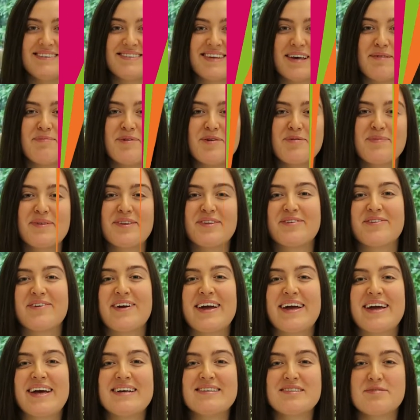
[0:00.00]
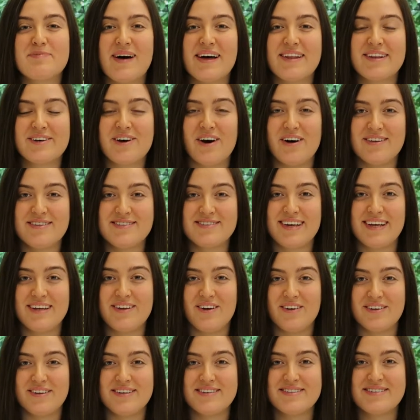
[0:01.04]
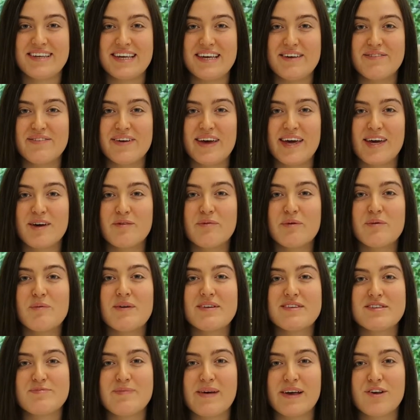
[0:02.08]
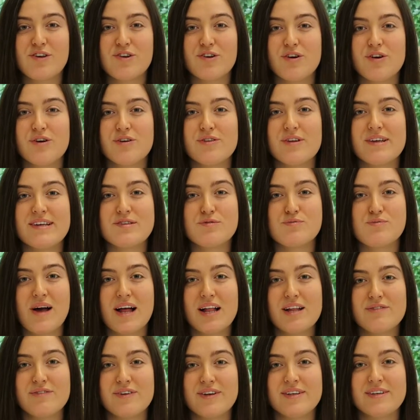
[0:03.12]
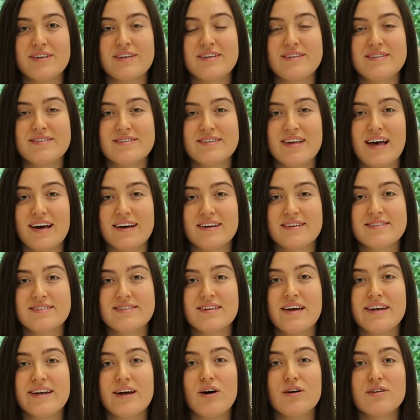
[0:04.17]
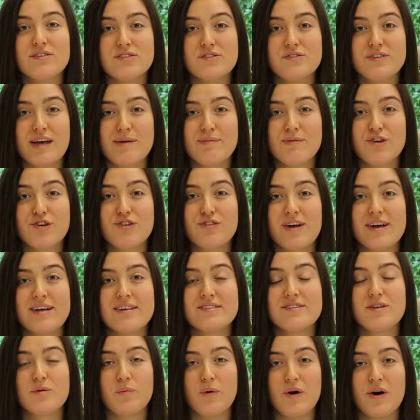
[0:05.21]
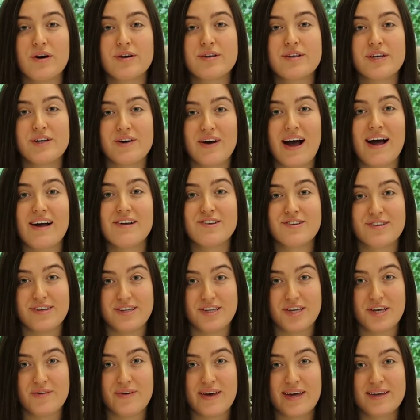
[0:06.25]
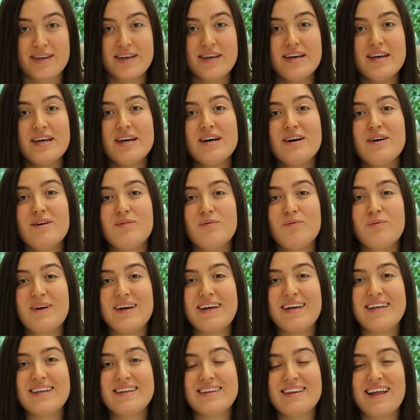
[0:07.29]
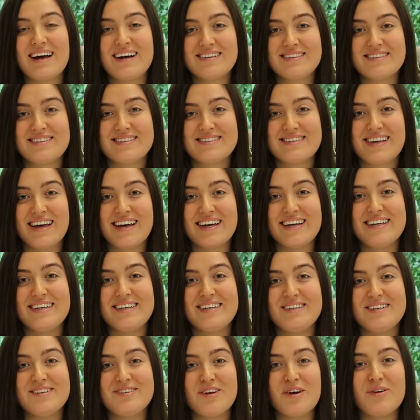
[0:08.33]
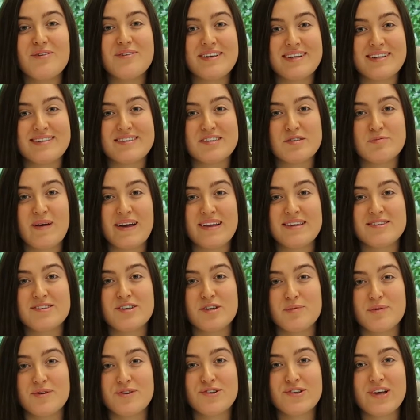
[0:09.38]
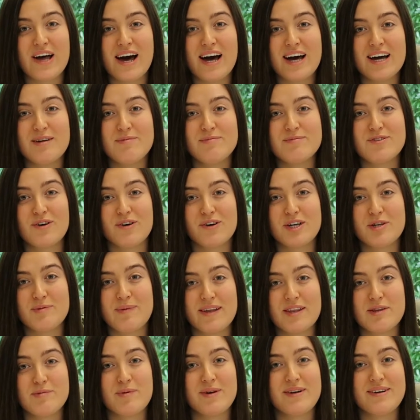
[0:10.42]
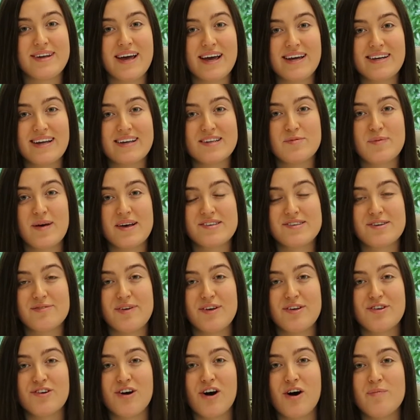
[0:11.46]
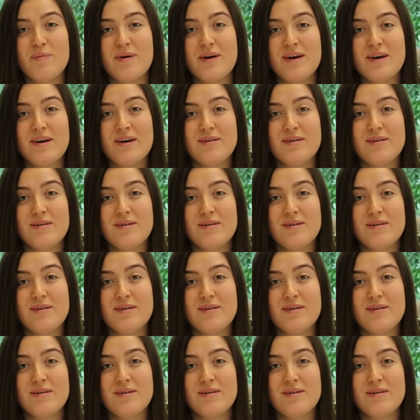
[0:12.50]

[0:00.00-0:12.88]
Tip number 3 is about the content on your CV. We want to make sure that it's relevant, concise, and it also demonstrates the work that you're actually doing. We like to say you don't need to spend too much time talking about the mundane aspects of your job.